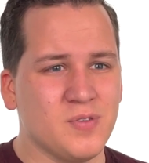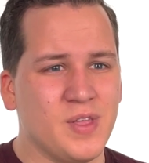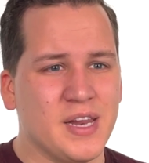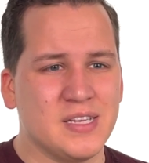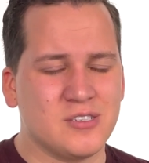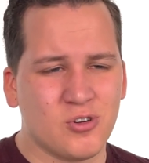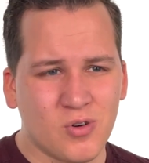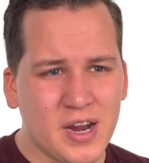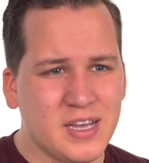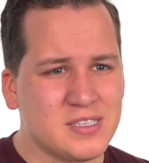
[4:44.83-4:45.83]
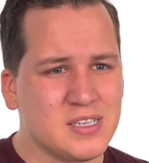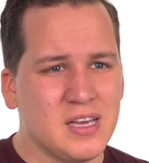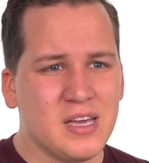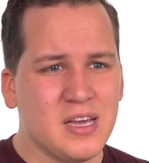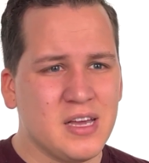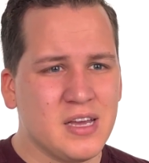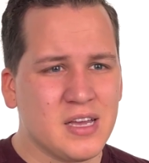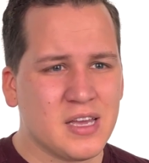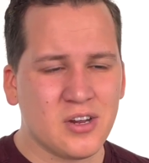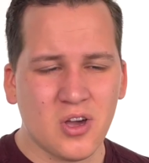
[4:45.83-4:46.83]
that his grace
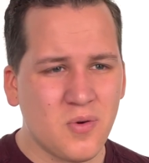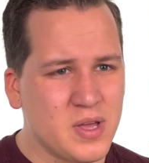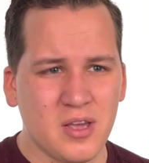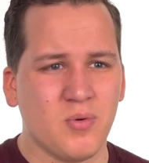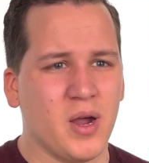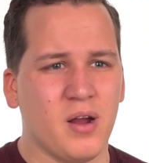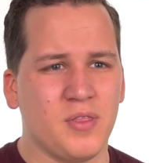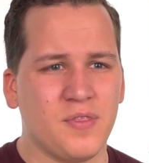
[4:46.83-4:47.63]
can go anywhere,